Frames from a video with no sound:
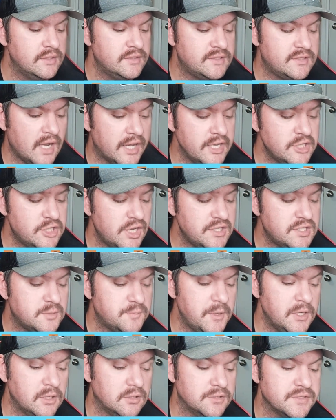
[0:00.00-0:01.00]
Tyjae
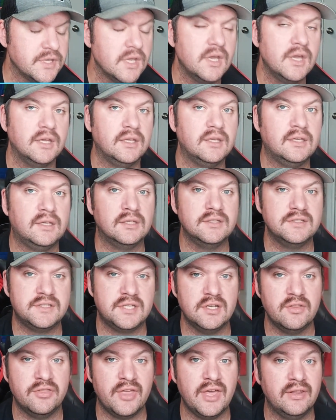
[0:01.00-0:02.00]
Spears,
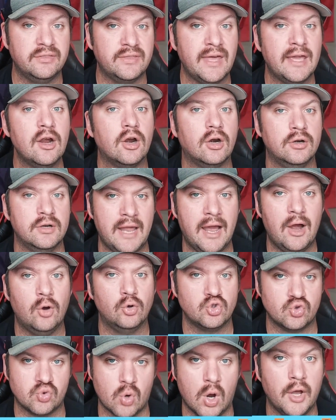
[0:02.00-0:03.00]
Contin they, they are now
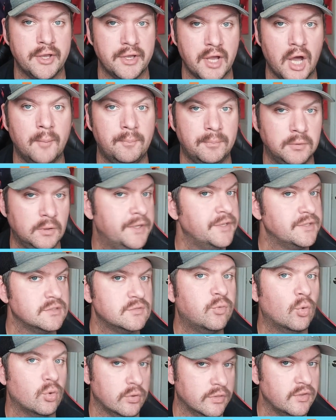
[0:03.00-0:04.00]
drawing up plays
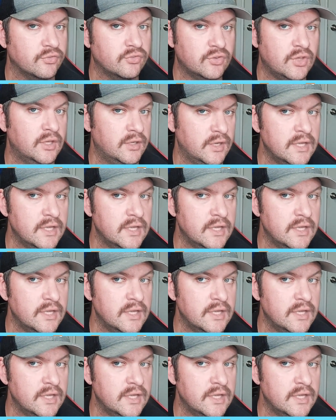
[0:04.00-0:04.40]
for this kid.